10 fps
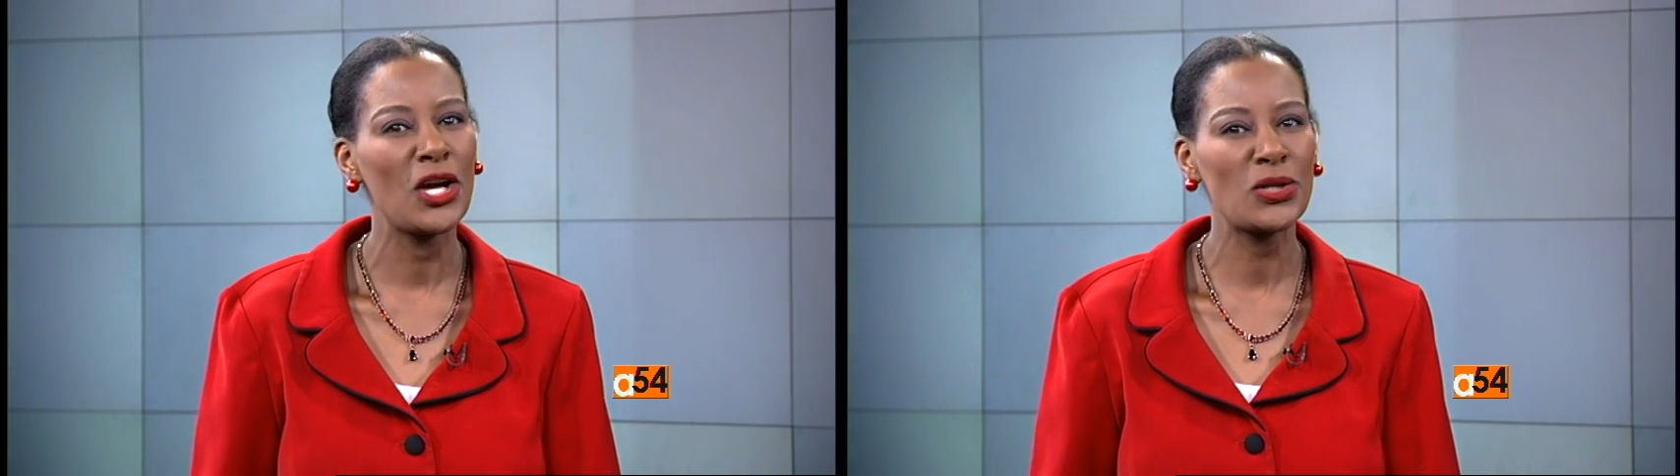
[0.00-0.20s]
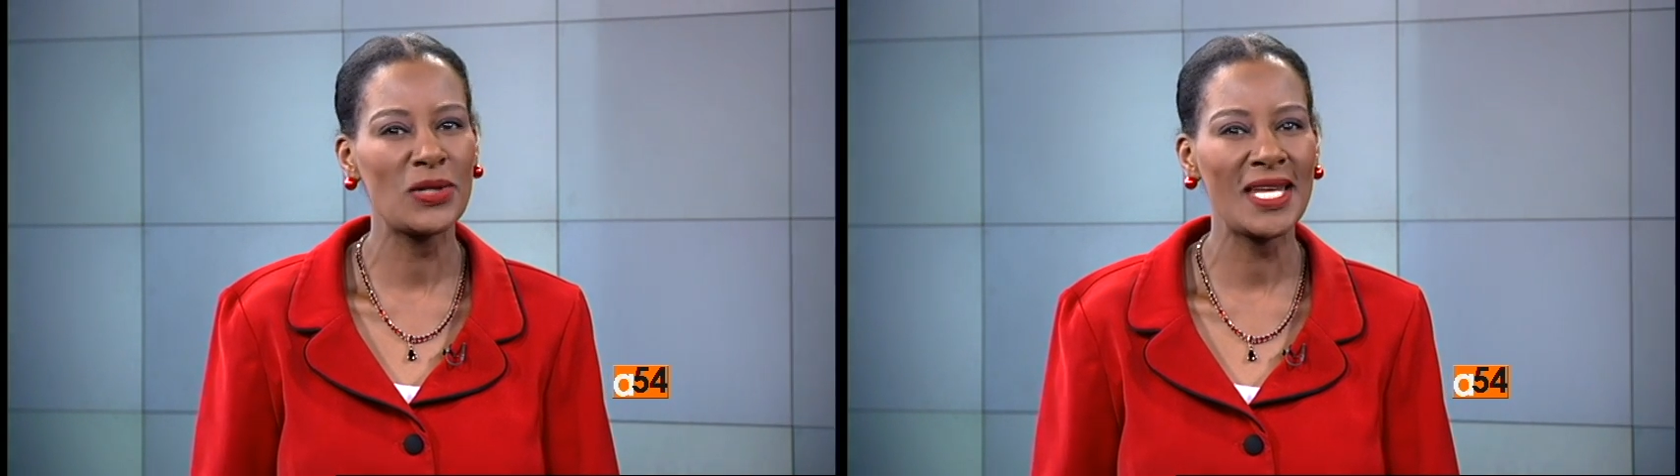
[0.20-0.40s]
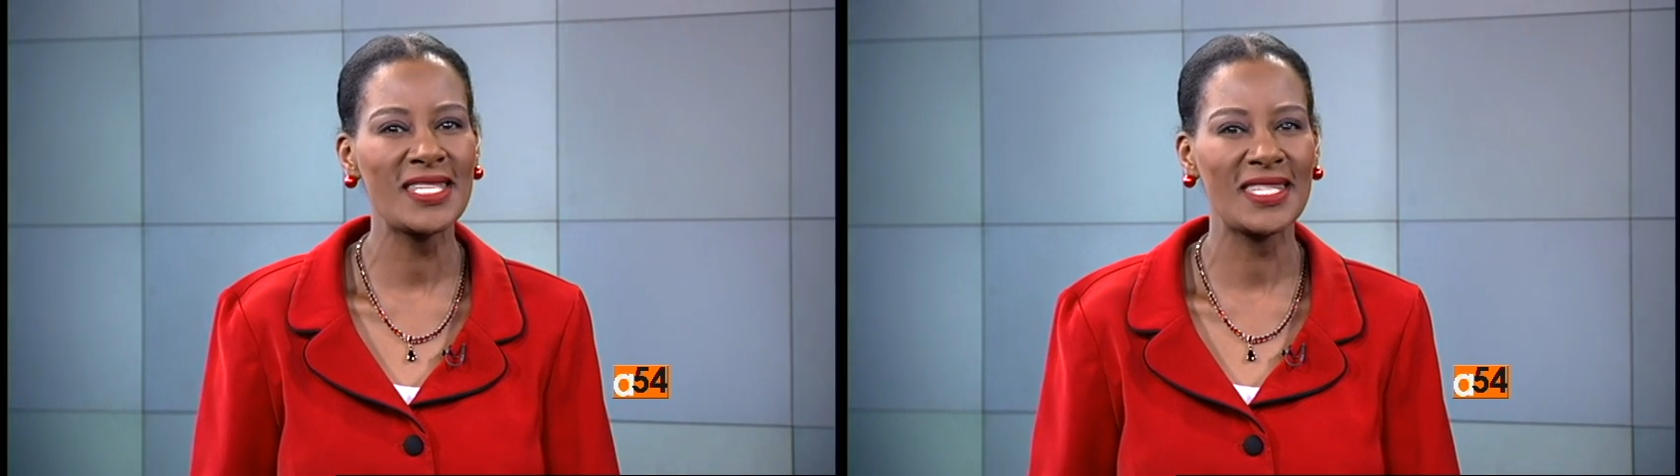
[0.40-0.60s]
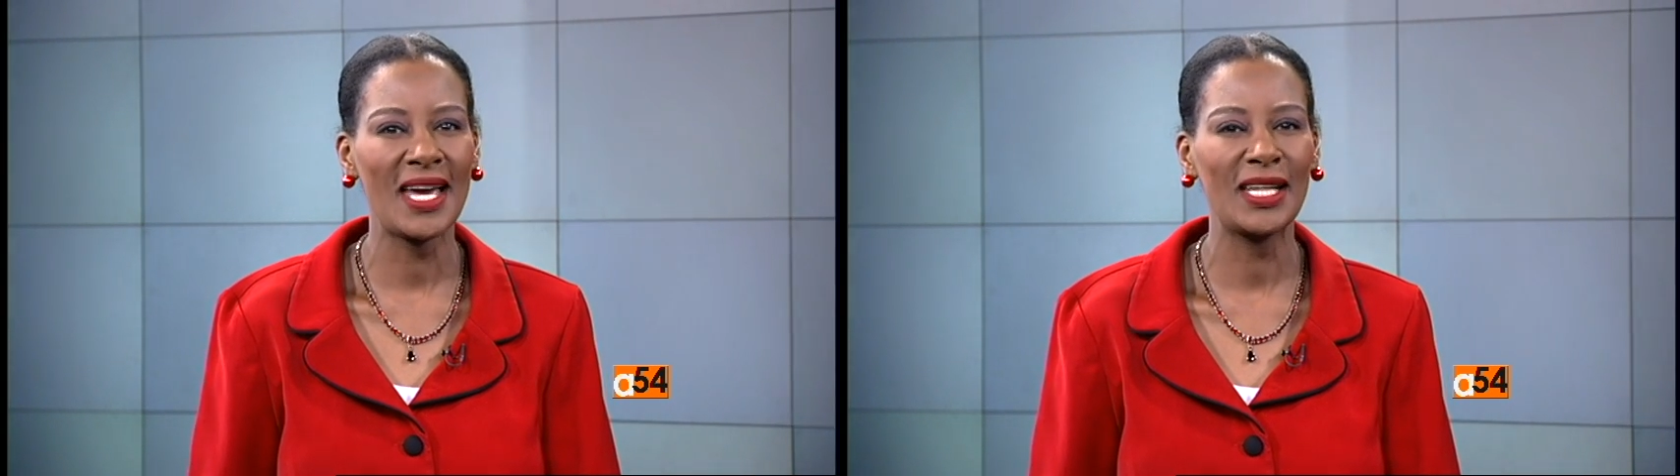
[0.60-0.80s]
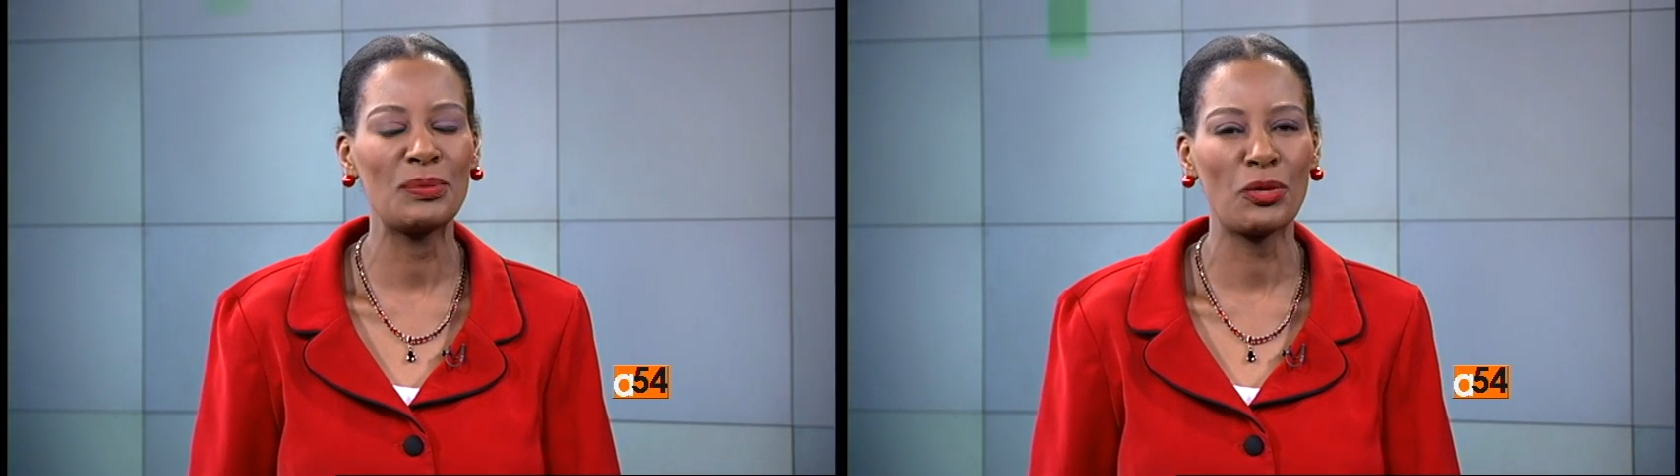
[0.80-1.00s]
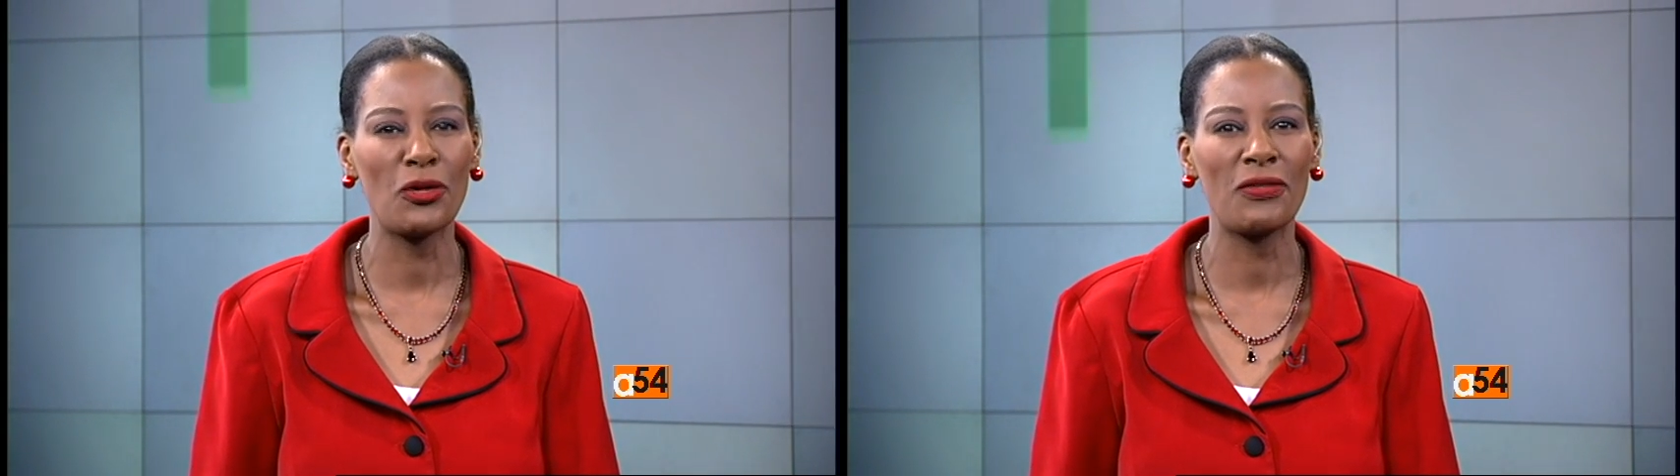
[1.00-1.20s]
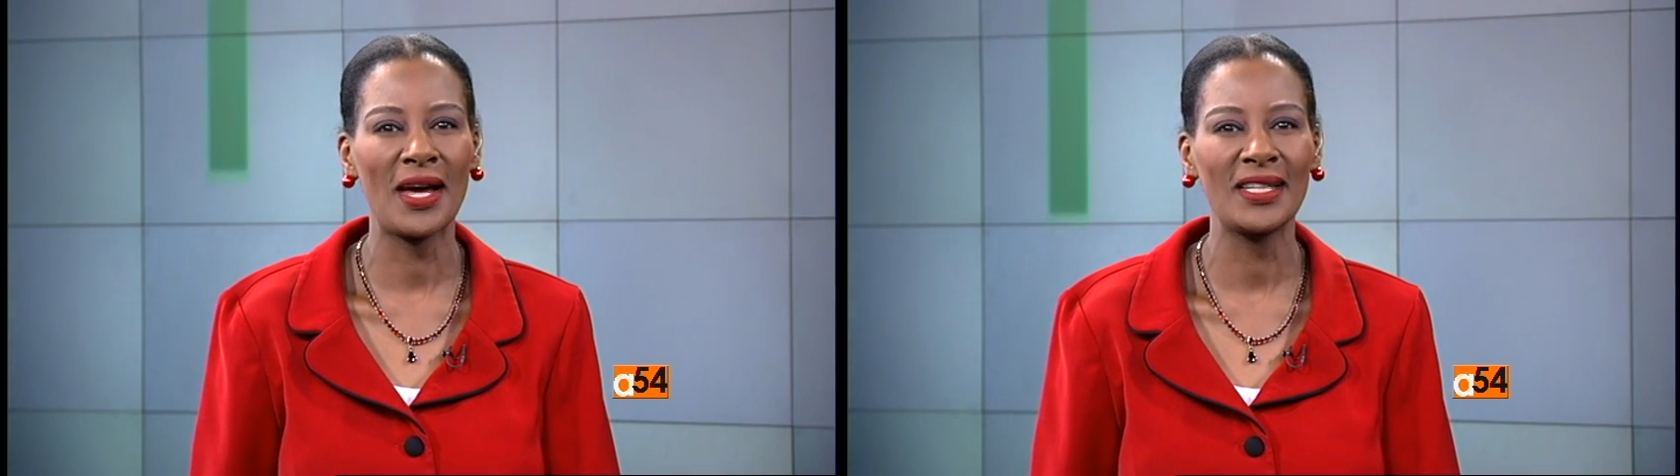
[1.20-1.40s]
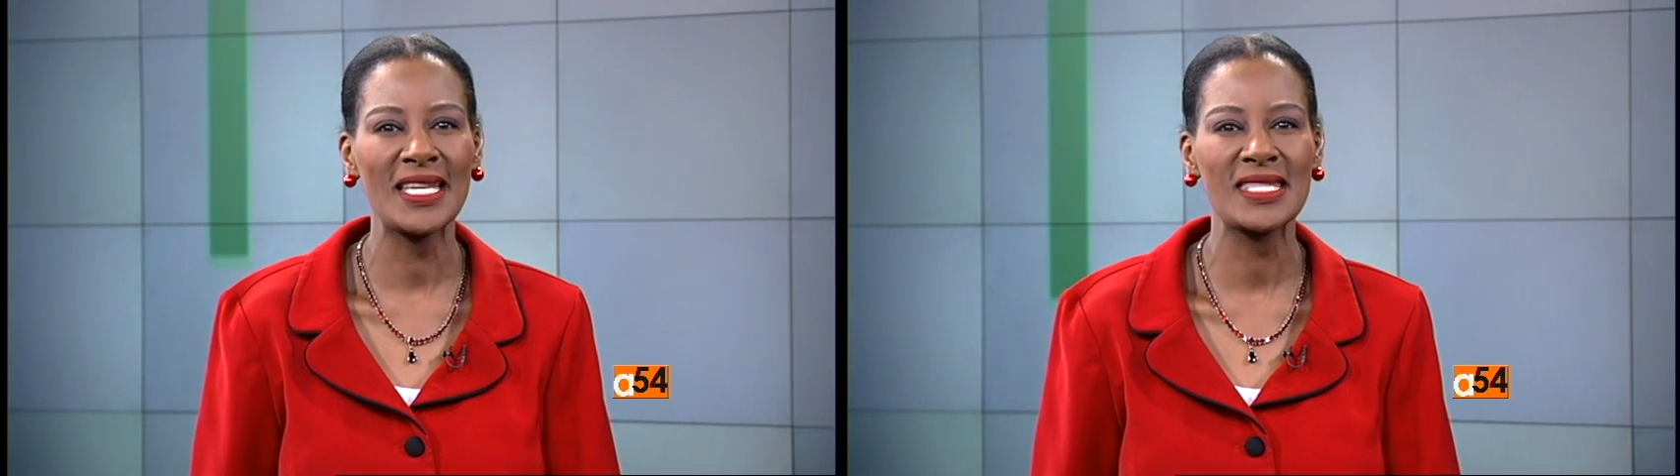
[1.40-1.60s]
today's YALI
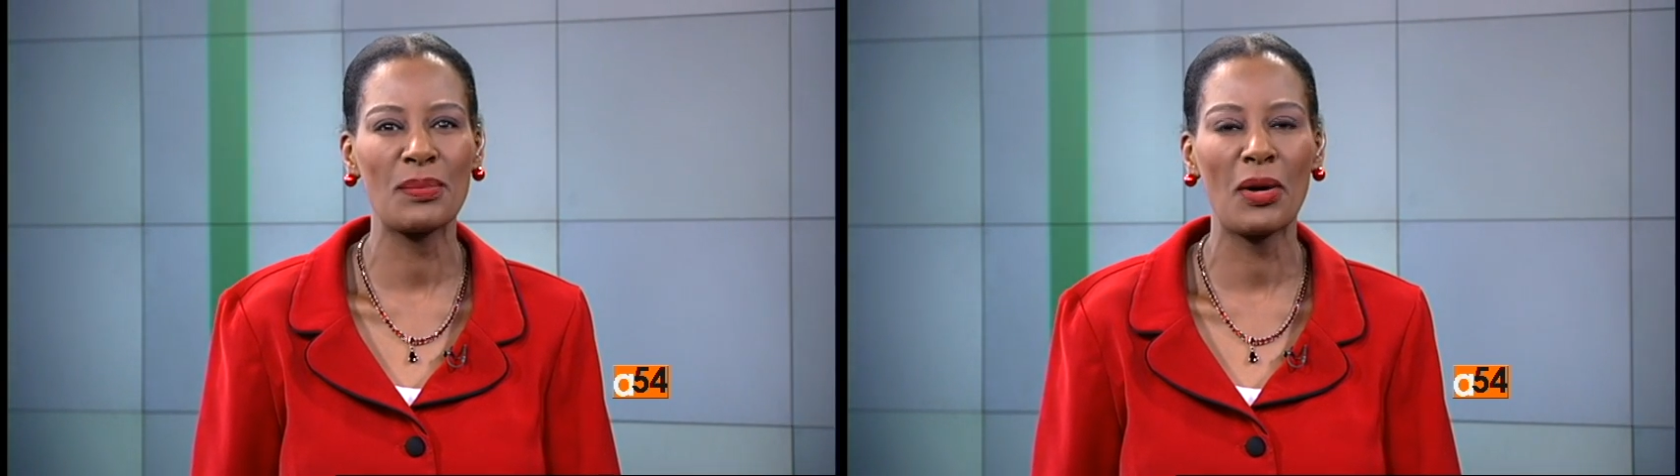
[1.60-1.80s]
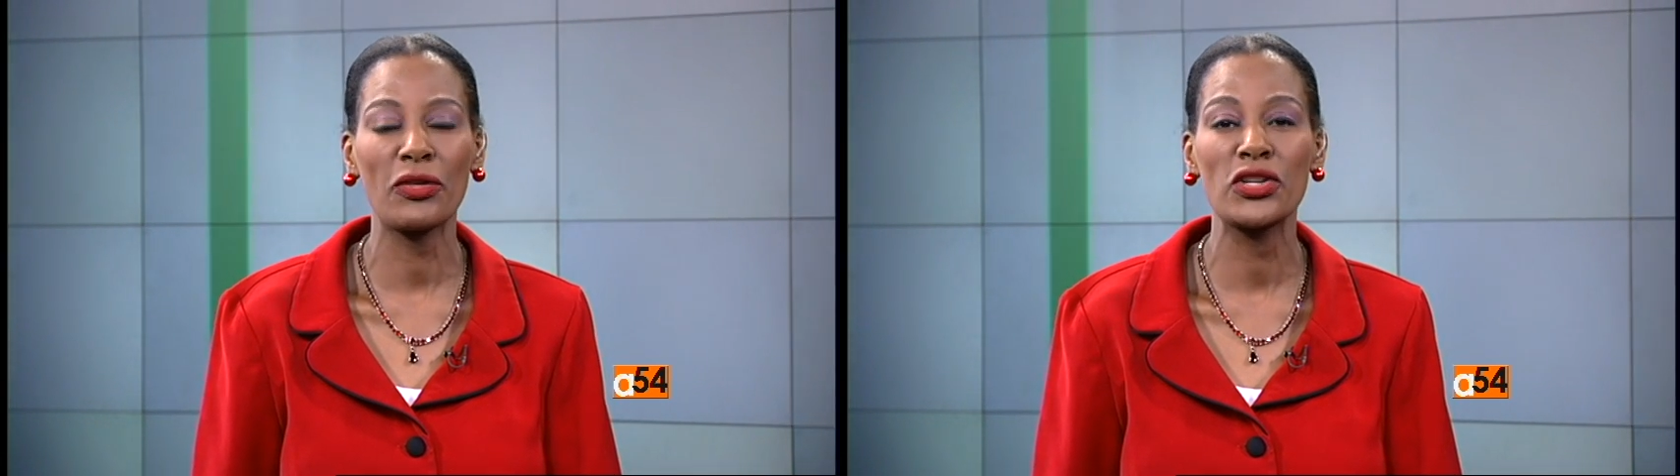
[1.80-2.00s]
Profile is about